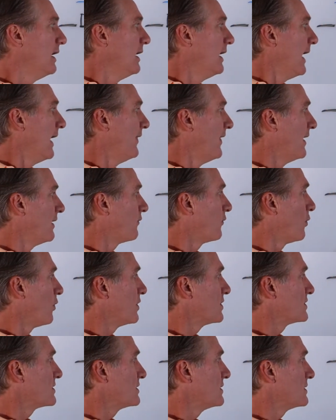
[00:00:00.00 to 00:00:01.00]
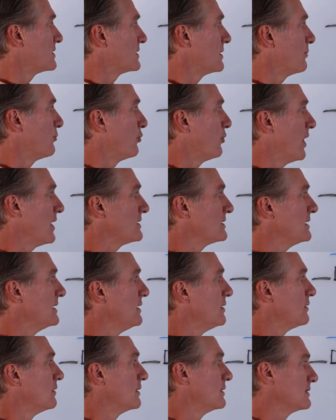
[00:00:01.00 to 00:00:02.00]
And then, of course, suppressing
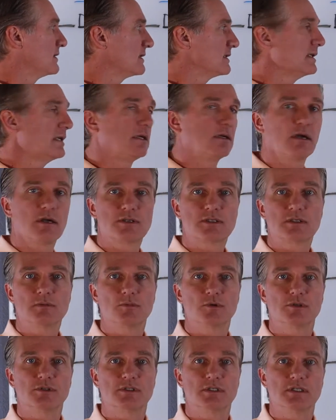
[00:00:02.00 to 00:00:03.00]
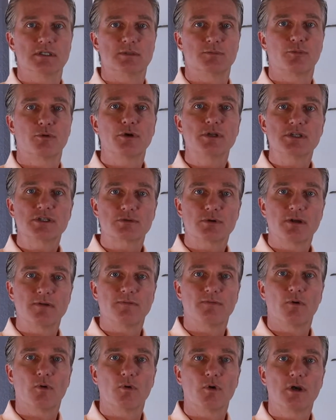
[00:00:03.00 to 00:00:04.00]
your existing customers is pretty
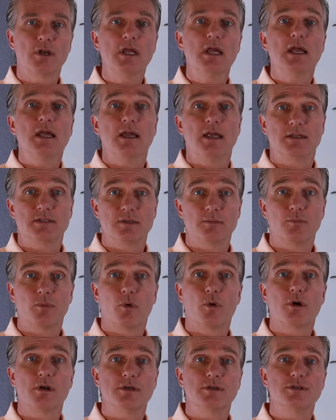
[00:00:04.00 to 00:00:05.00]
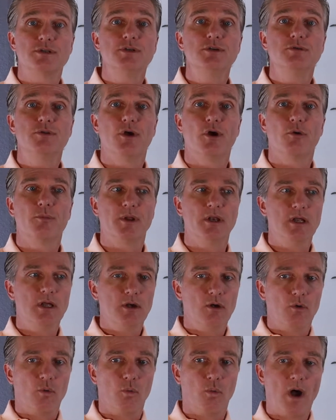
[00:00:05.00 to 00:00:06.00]
straightforward. It's important too, though, but
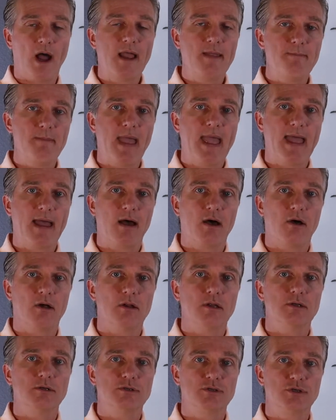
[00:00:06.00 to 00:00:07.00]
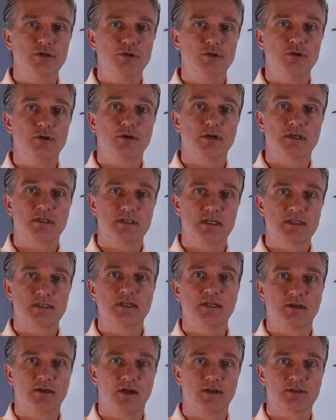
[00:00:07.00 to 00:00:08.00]
why mail to your
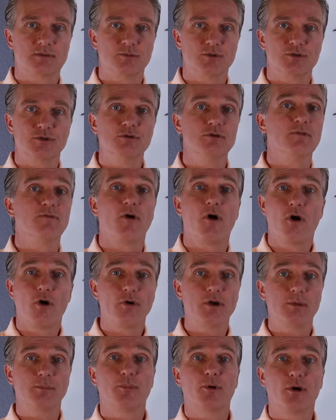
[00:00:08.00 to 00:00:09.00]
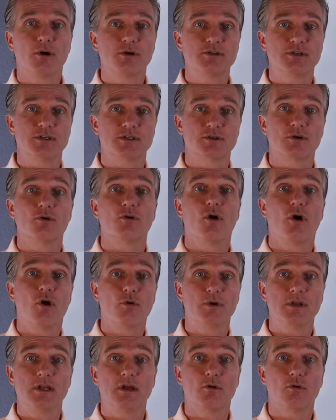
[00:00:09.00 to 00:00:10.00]
existing customers who have already purchased or
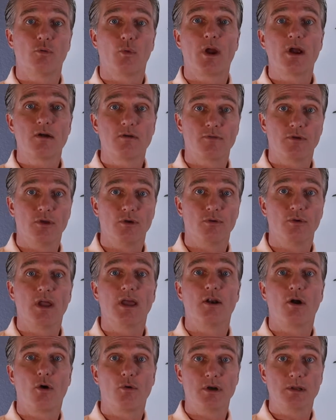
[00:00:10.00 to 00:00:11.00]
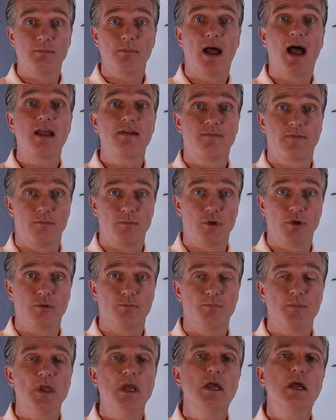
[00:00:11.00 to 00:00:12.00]
already are aware of you and already buy from
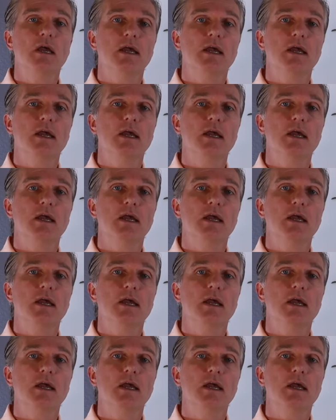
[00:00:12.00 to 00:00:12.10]
you?